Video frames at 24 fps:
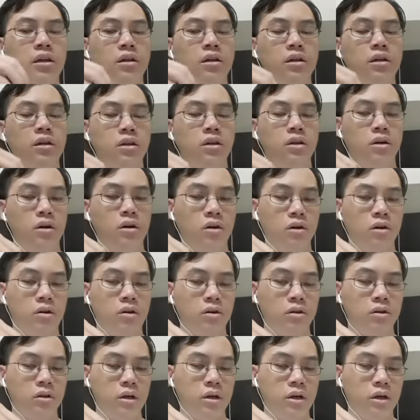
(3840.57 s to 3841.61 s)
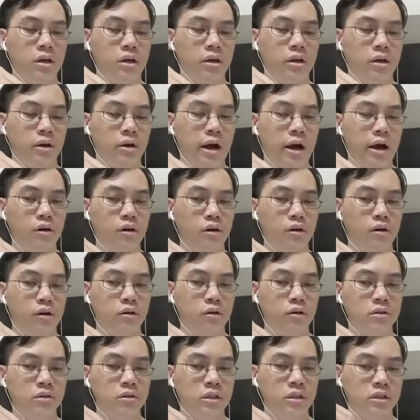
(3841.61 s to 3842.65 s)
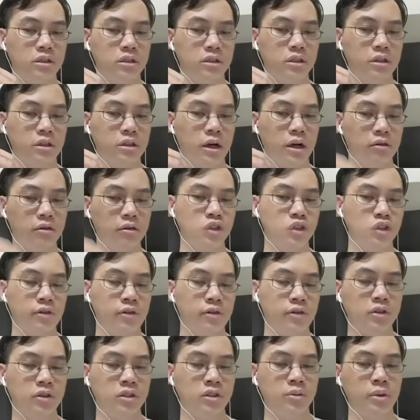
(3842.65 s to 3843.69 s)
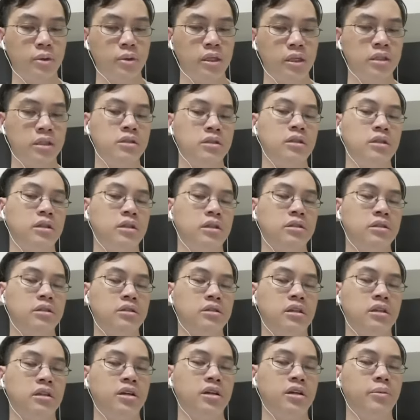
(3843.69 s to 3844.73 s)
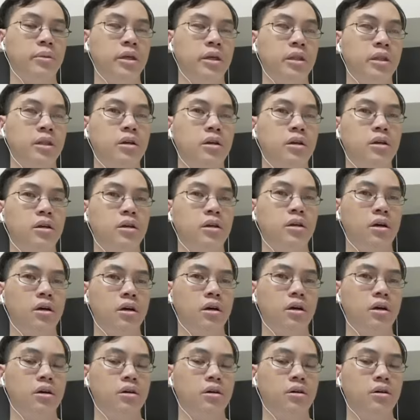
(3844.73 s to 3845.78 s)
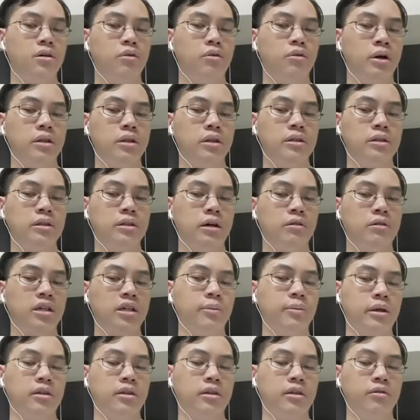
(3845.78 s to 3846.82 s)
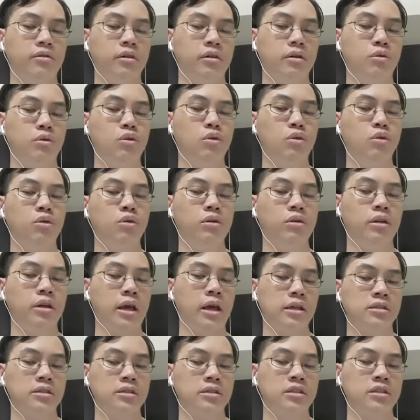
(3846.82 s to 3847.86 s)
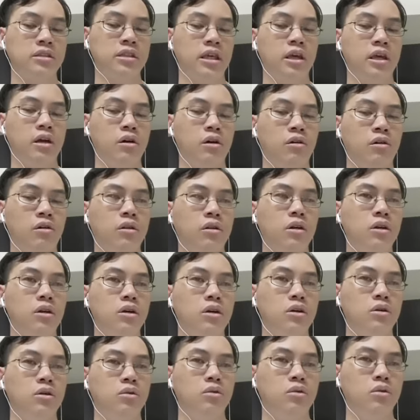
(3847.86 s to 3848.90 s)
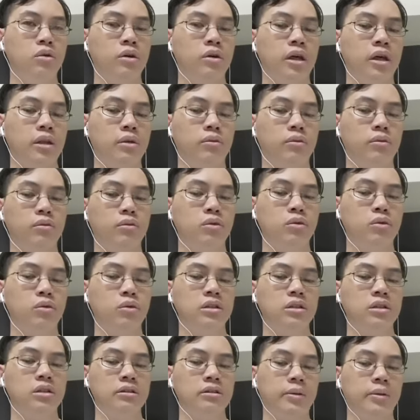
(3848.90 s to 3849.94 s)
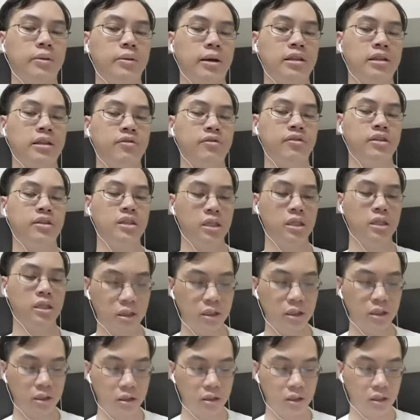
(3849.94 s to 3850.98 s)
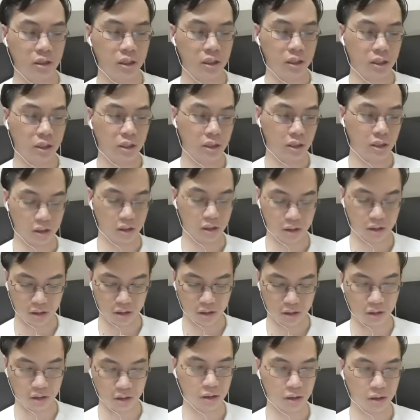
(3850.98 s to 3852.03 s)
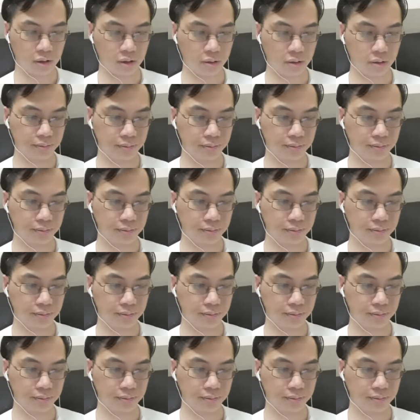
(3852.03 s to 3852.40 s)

on uh, how the how the travel speed is de- is determined, uh, what downtime activity, who has the say on who can do the downtime activity, and um,